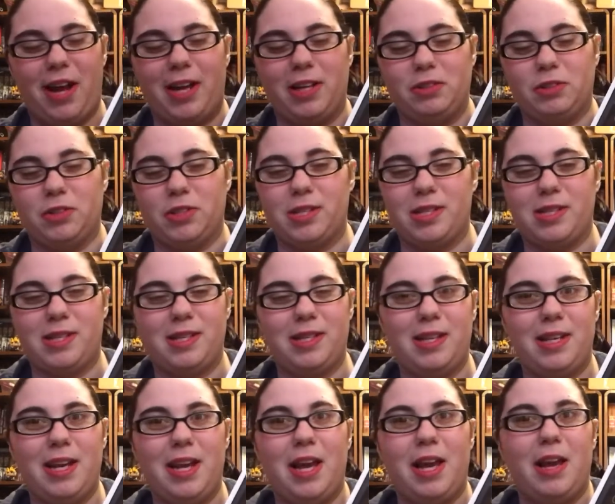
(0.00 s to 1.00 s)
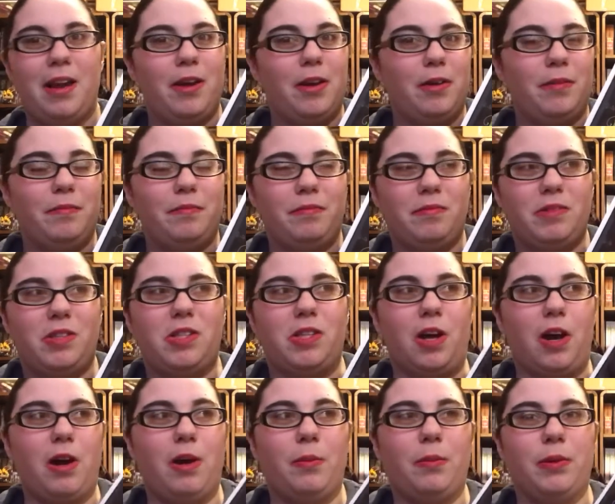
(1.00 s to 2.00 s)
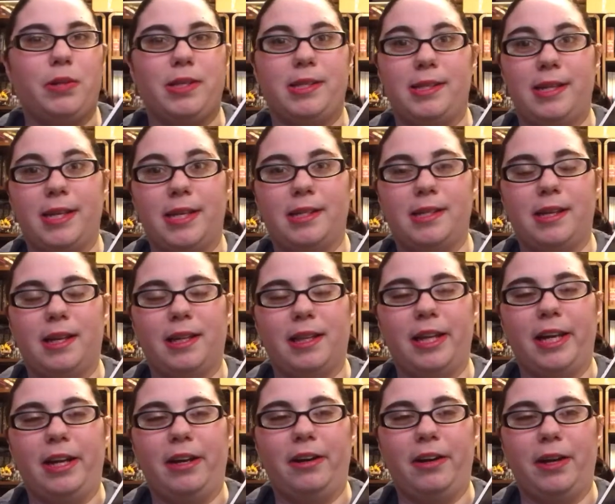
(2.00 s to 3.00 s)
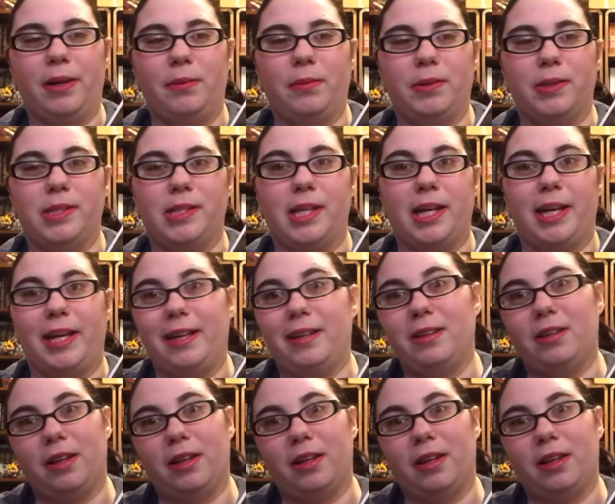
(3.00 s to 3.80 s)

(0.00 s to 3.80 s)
I just saw book 6 on there and was like,